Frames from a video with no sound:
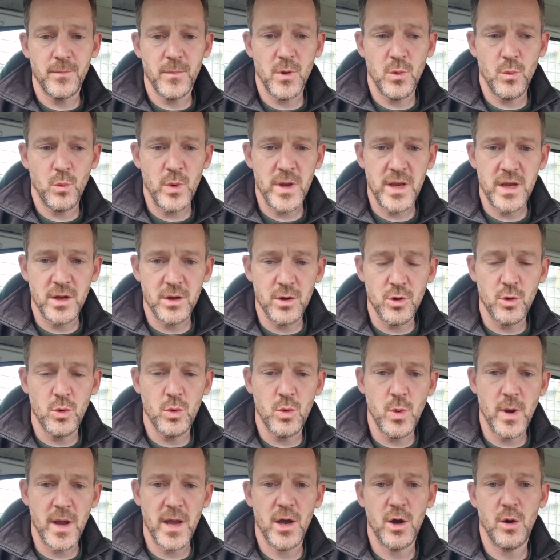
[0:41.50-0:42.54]
we can
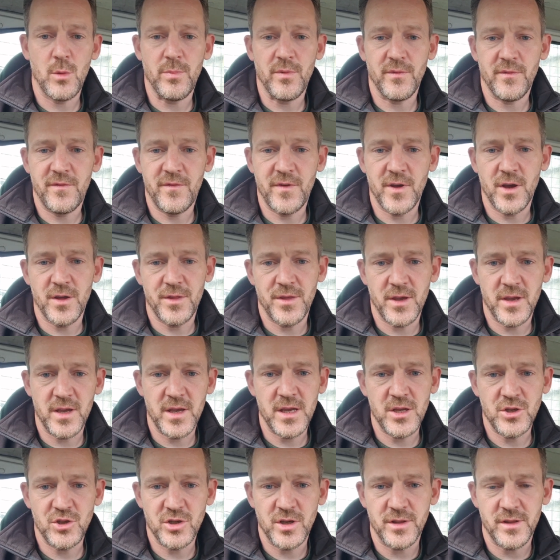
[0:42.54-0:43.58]
all help further
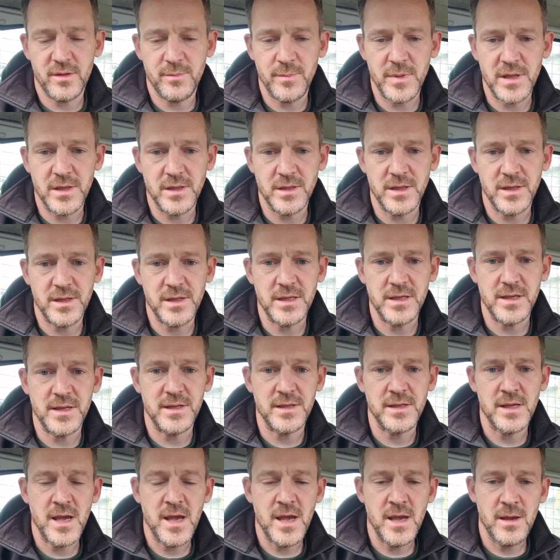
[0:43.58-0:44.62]
each other's
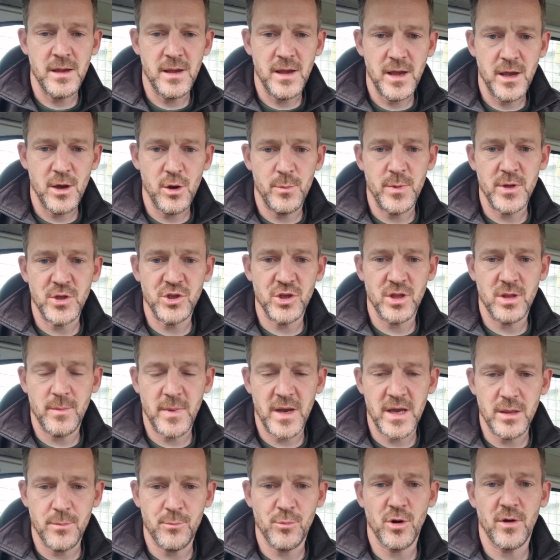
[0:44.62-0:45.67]
businesses, help each other
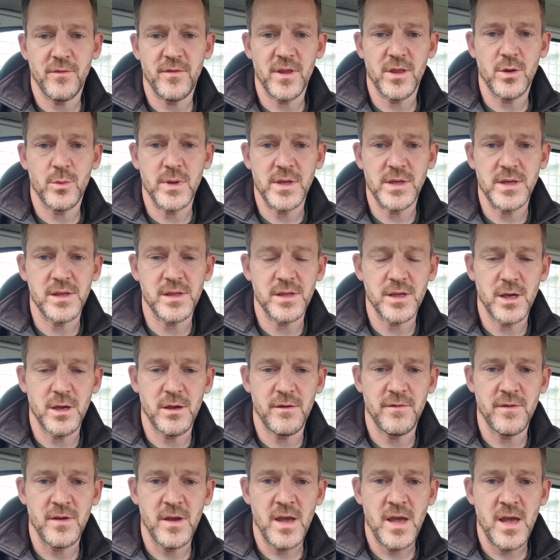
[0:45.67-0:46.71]
make the profit that we
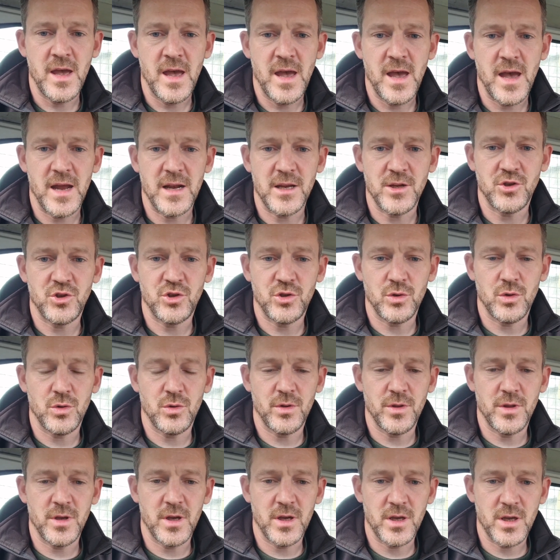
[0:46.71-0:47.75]
deserve, and ensure
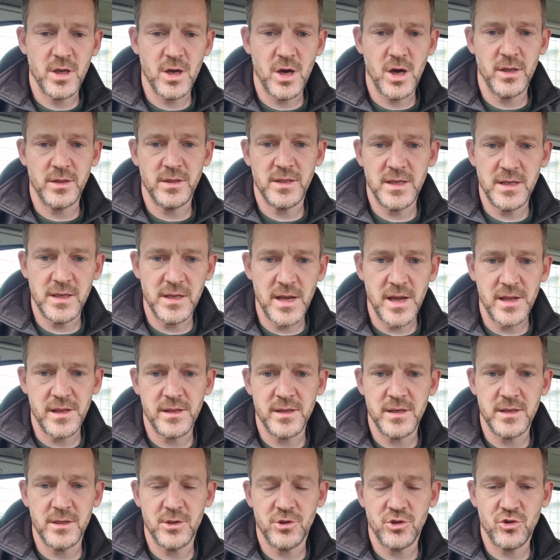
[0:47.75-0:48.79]
that gardening as an
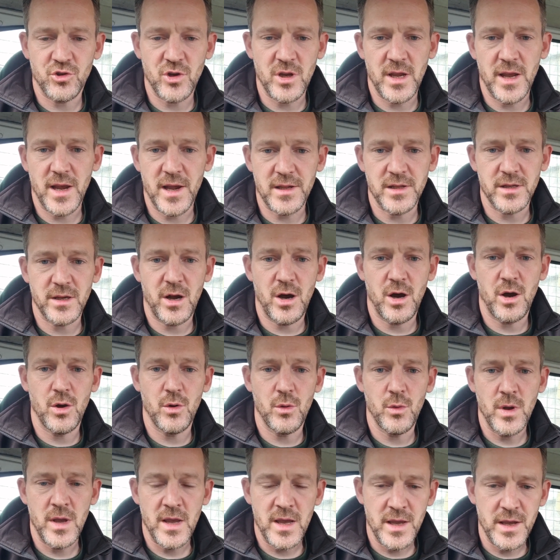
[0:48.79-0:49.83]
industry as a
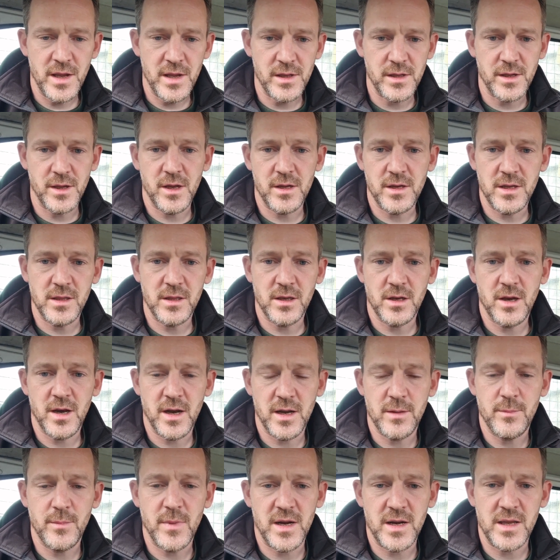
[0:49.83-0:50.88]
whole is earning the
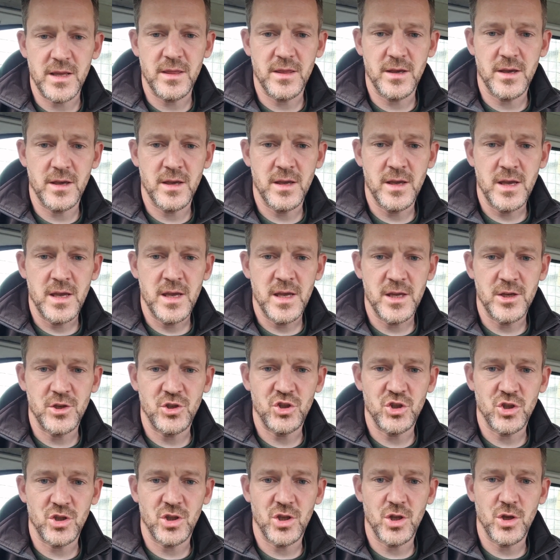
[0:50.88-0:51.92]
kind of money that it
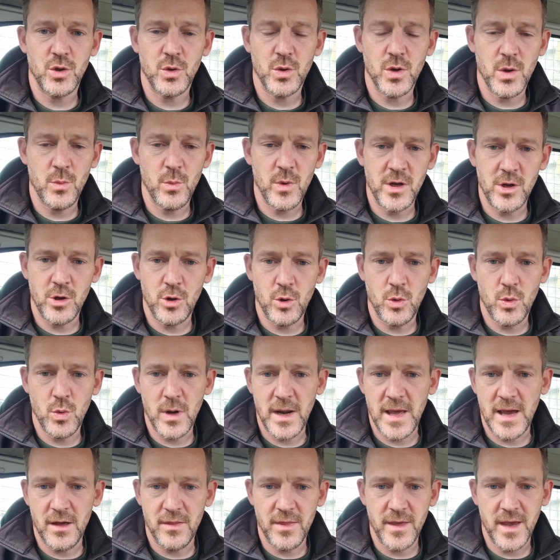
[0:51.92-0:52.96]
should do, and we're not all
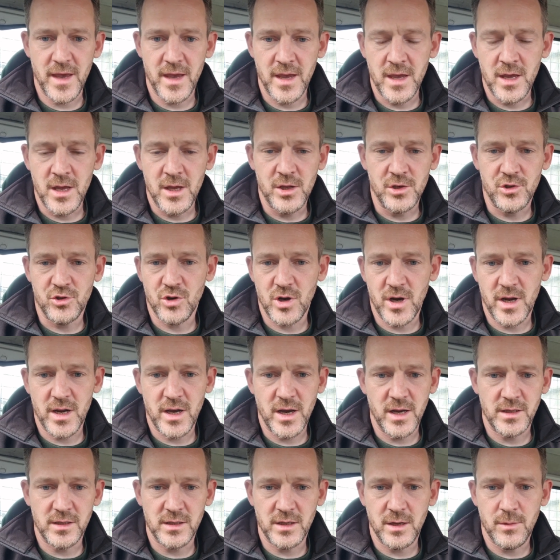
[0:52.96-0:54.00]
out there trying to
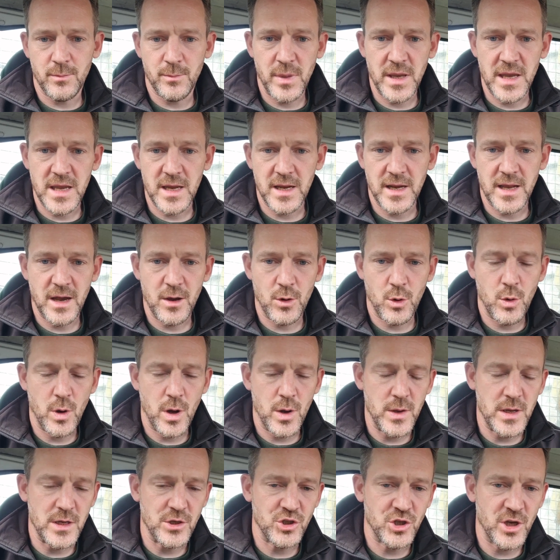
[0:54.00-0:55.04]
undercompete and
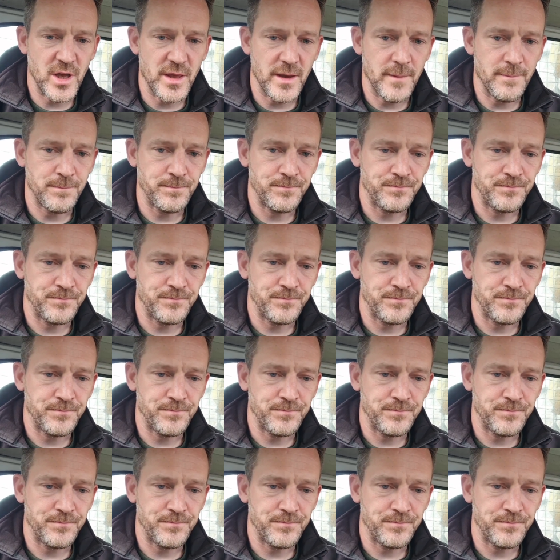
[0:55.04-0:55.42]
outquote each other.